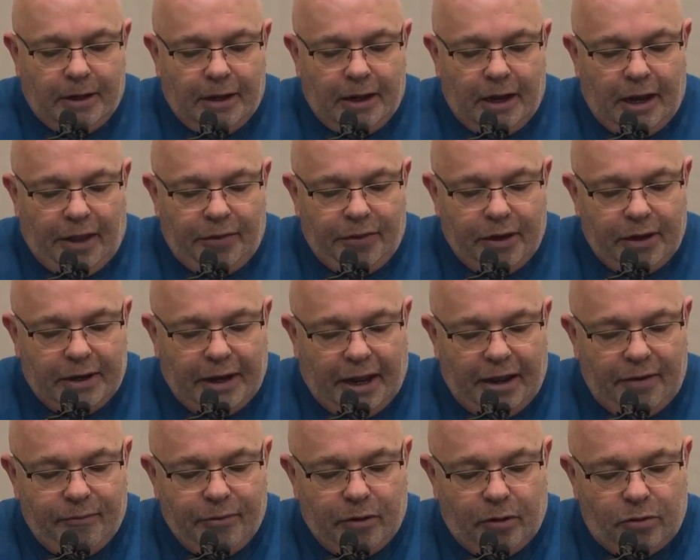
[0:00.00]
And then
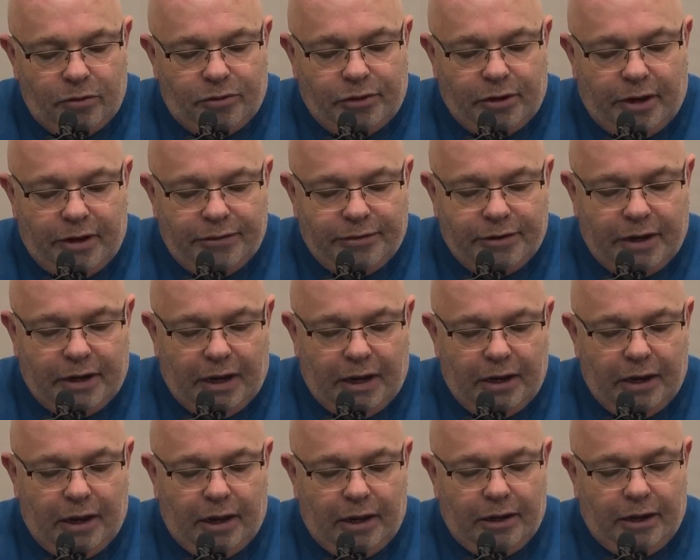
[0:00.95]
David also is
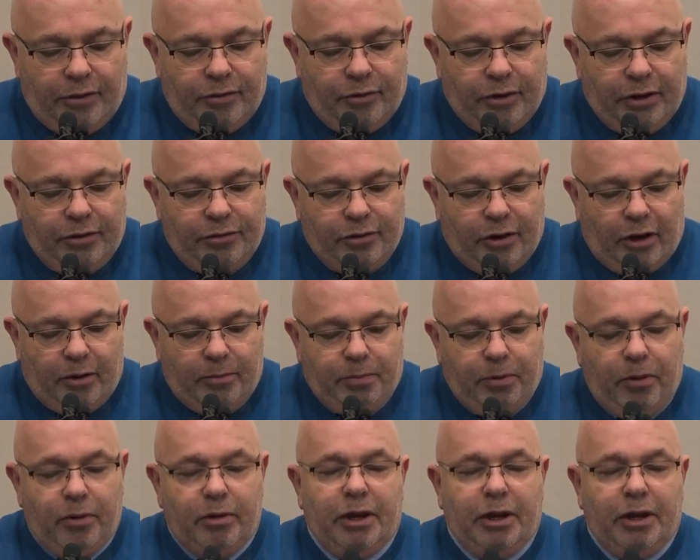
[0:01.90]
a, a, another example.